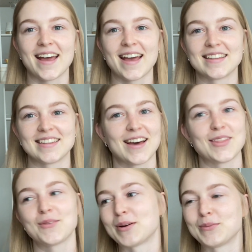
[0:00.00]
and the
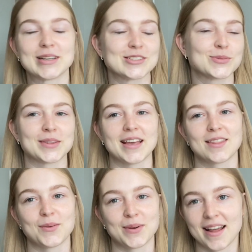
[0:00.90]
other one wants what the
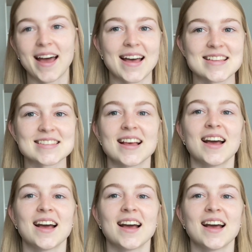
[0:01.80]
other one has.